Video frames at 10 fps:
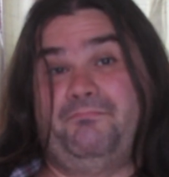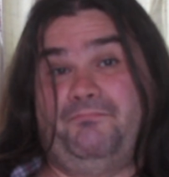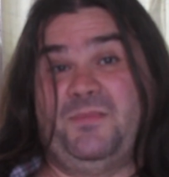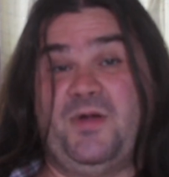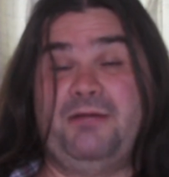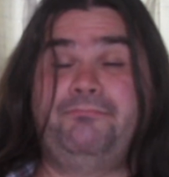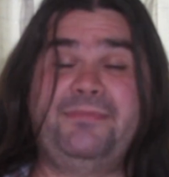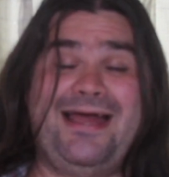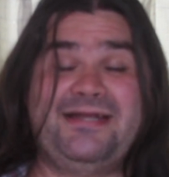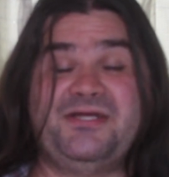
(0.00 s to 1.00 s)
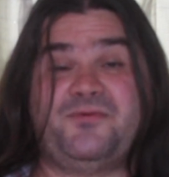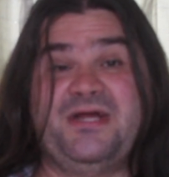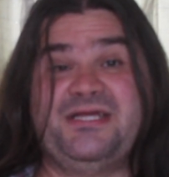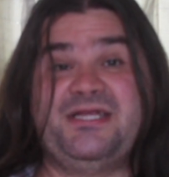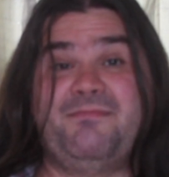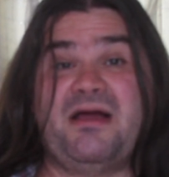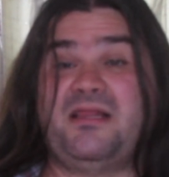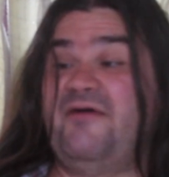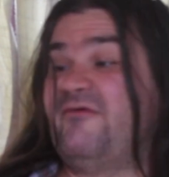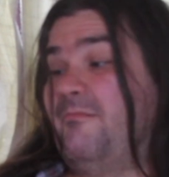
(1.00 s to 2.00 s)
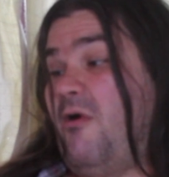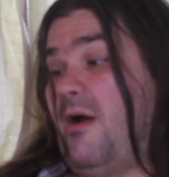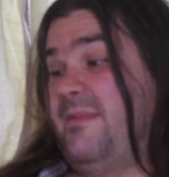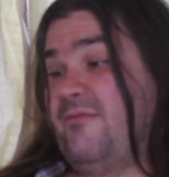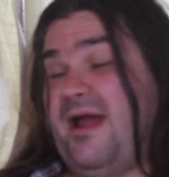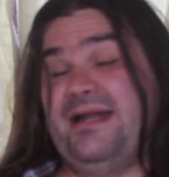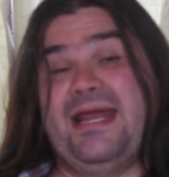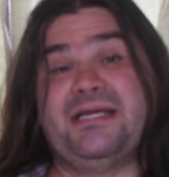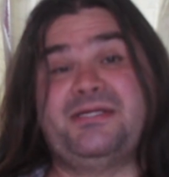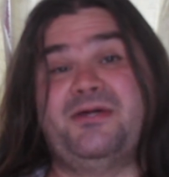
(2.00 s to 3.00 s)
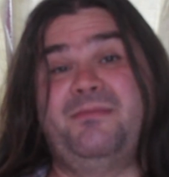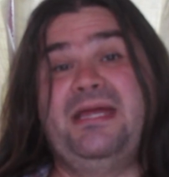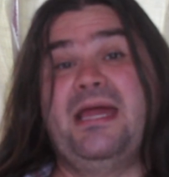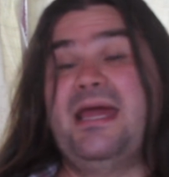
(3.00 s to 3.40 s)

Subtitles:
Well, I just reached in my glove compartment right next to me